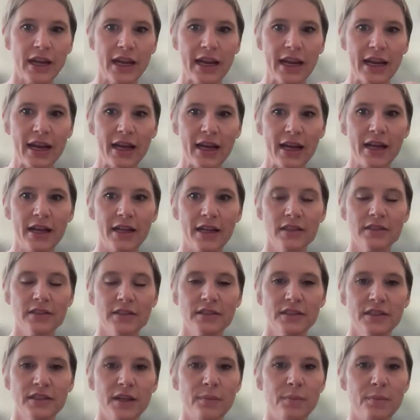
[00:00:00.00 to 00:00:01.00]
and
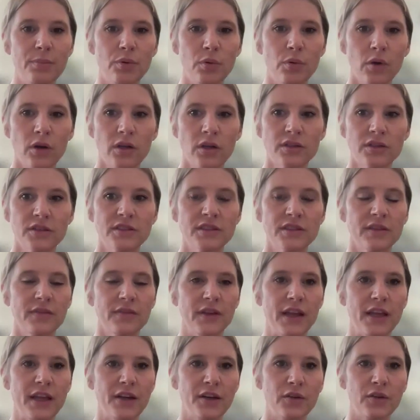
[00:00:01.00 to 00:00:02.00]
the importance of
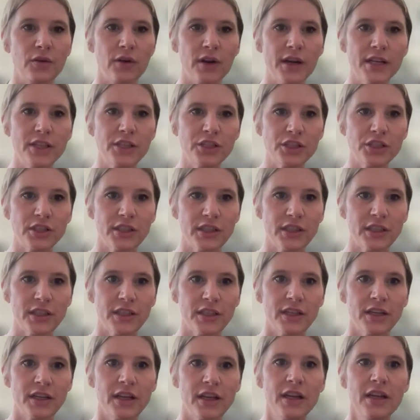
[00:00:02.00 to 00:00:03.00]

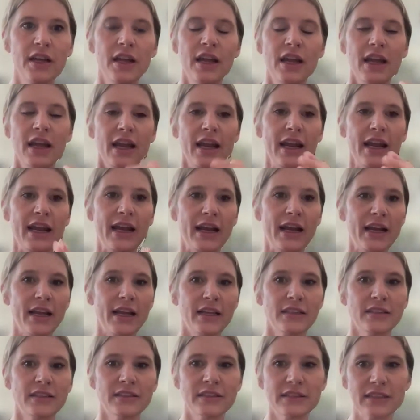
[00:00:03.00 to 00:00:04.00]
integration
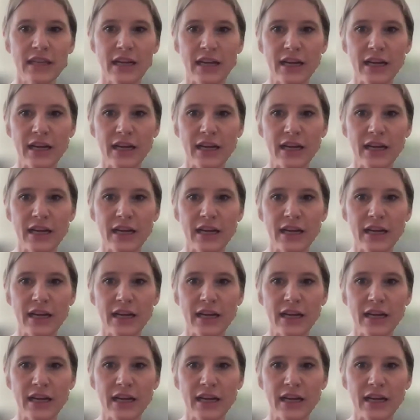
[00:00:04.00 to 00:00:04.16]
and